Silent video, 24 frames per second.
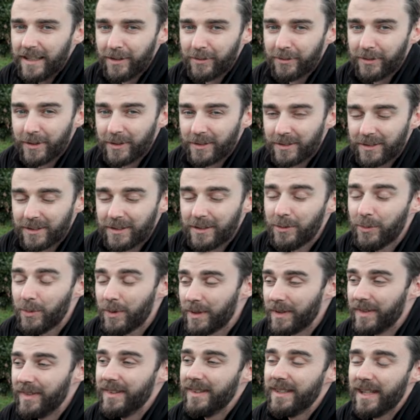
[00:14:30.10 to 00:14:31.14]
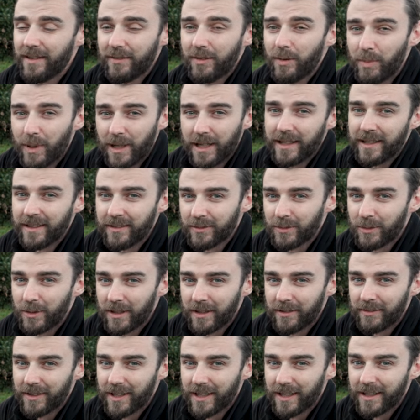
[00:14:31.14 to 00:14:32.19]
Now, folks, you will never believe what
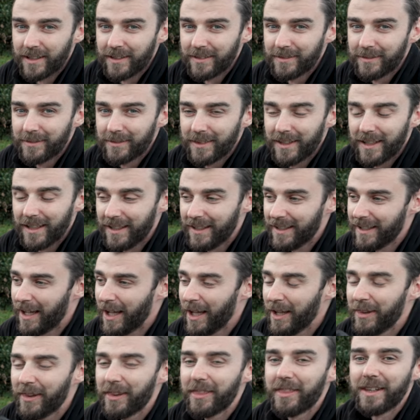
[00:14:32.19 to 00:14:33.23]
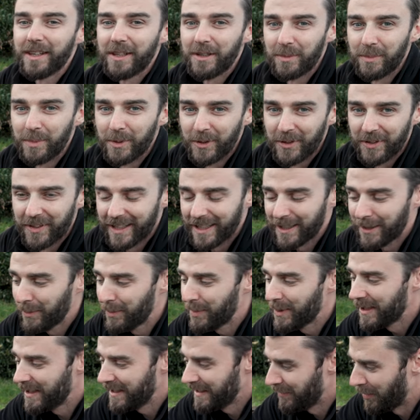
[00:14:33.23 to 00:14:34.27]
I've done. The unthinkable, the
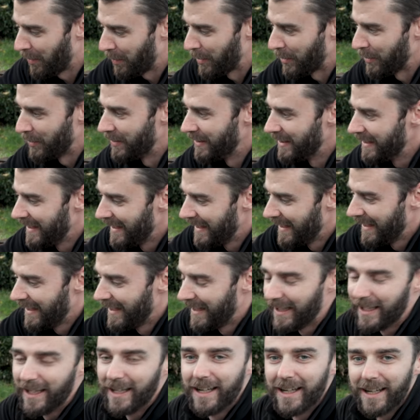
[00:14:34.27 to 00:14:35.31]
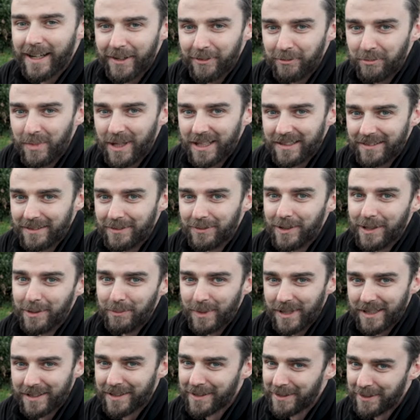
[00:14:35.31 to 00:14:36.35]
unbelievable. I've massively
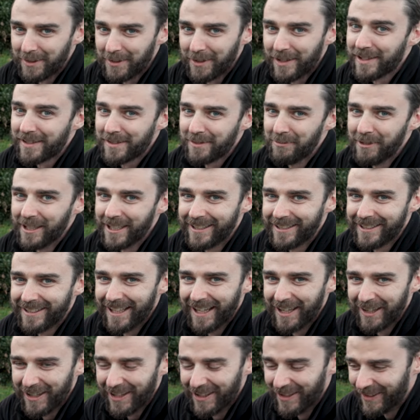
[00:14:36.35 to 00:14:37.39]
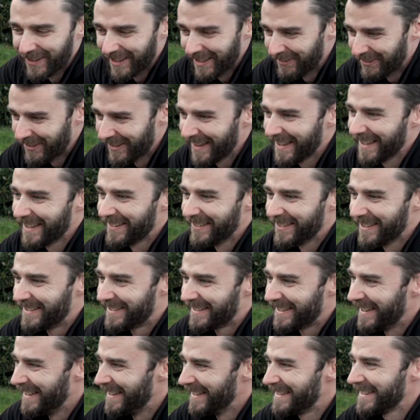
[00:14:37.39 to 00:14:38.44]
misunderestimated how long everything was
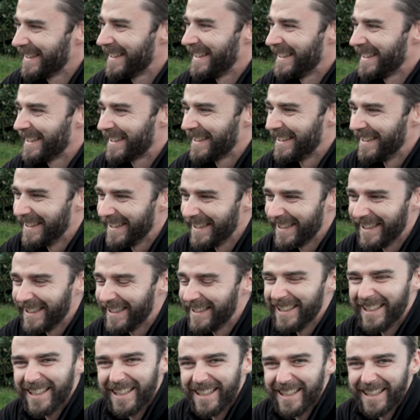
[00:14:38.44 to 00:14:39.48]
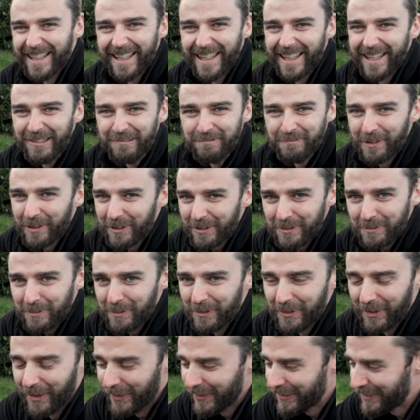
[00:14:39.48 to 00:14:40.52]
gonna take.
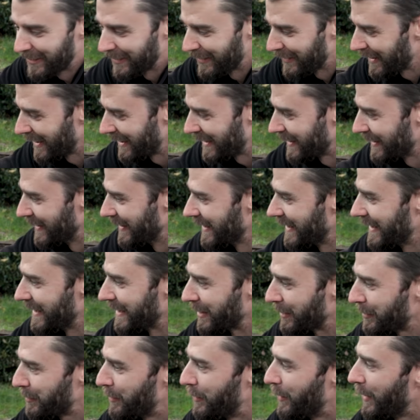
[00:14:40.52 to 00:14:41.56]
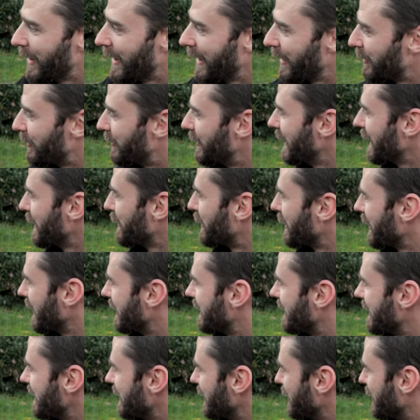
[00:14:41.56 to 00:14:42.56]
Impossible not to, I don't think. What I really wanted to